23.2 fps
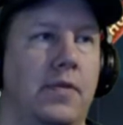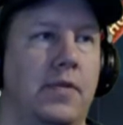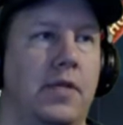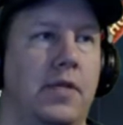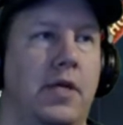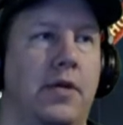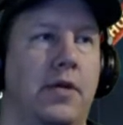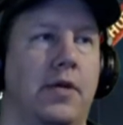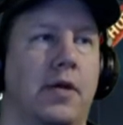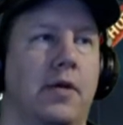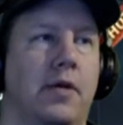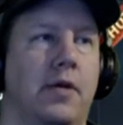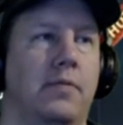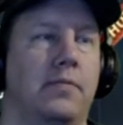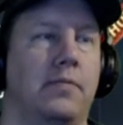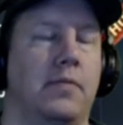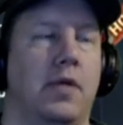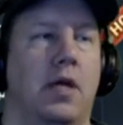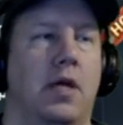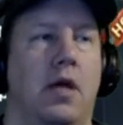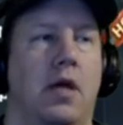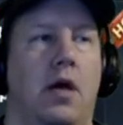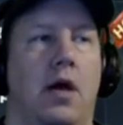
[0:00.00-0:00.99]
there you go.
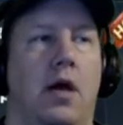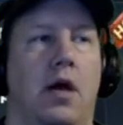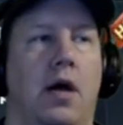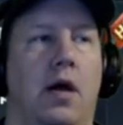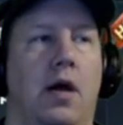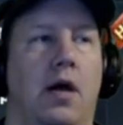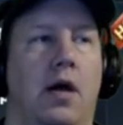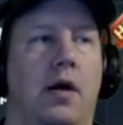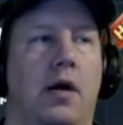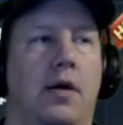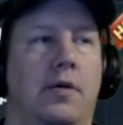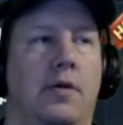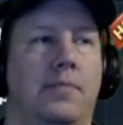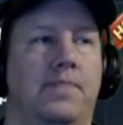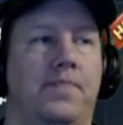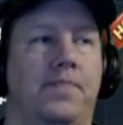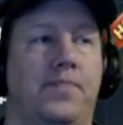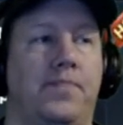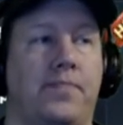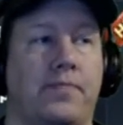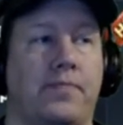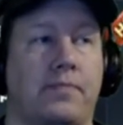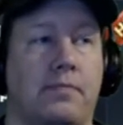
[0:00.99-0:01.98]
Um,
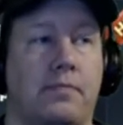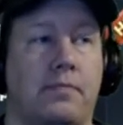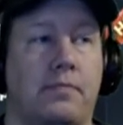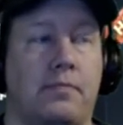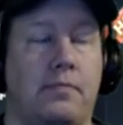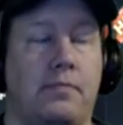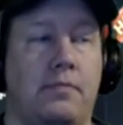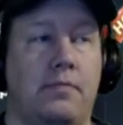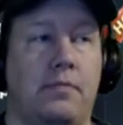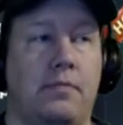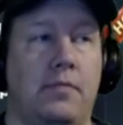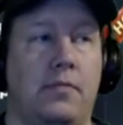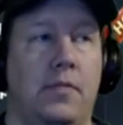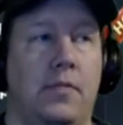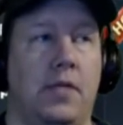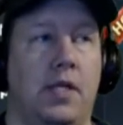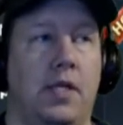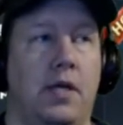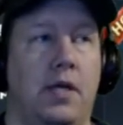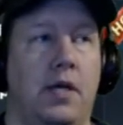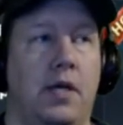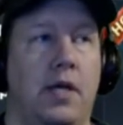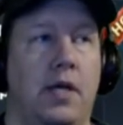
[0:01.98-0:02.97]

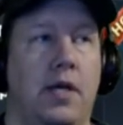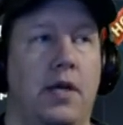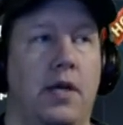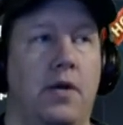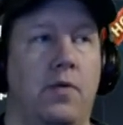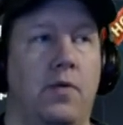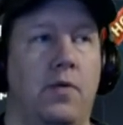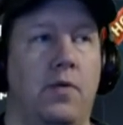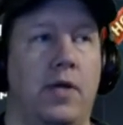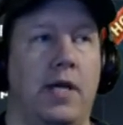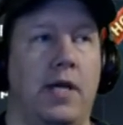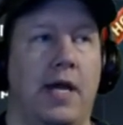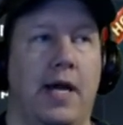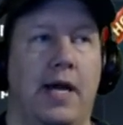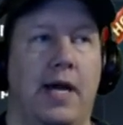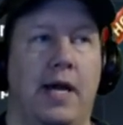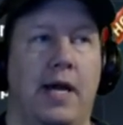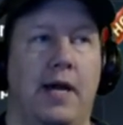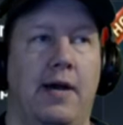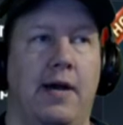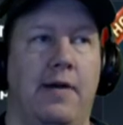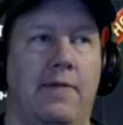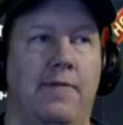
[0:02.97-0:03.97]
here we
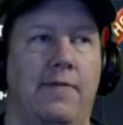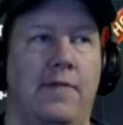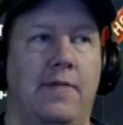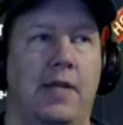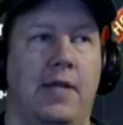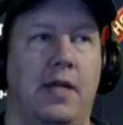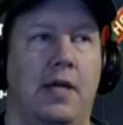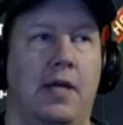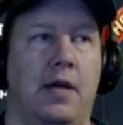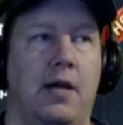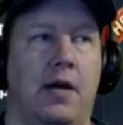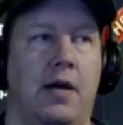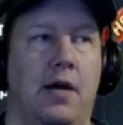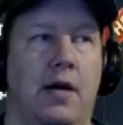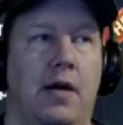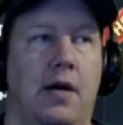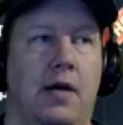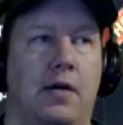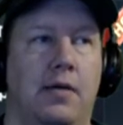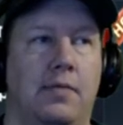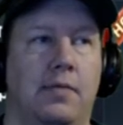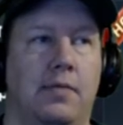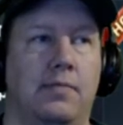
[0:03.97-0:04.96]
have the,
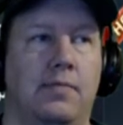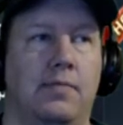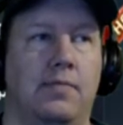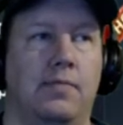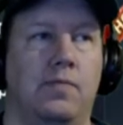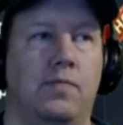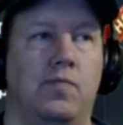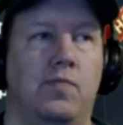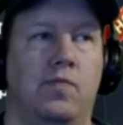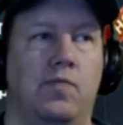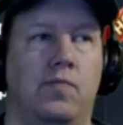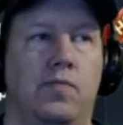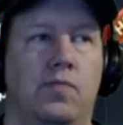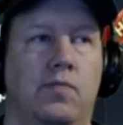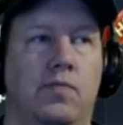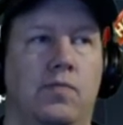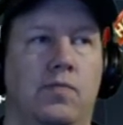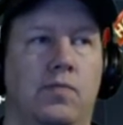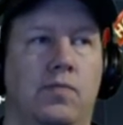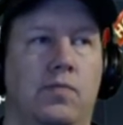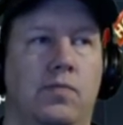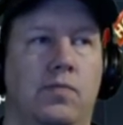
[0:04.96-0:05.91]
um,